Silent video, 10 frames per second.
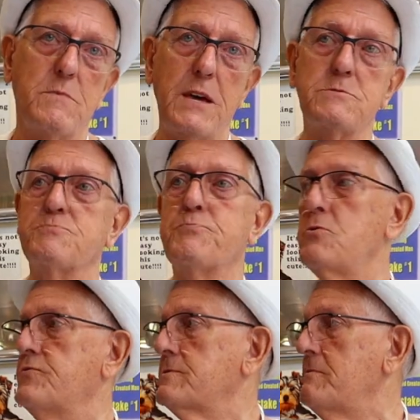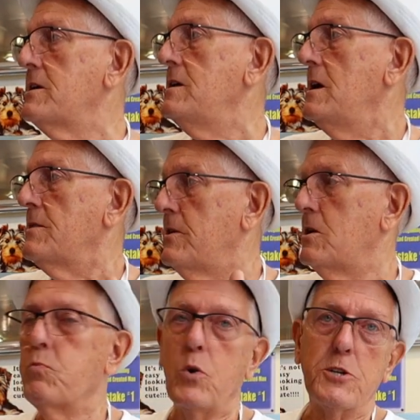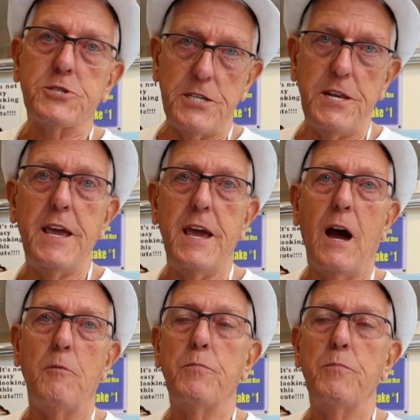That's proof to me that it works in here.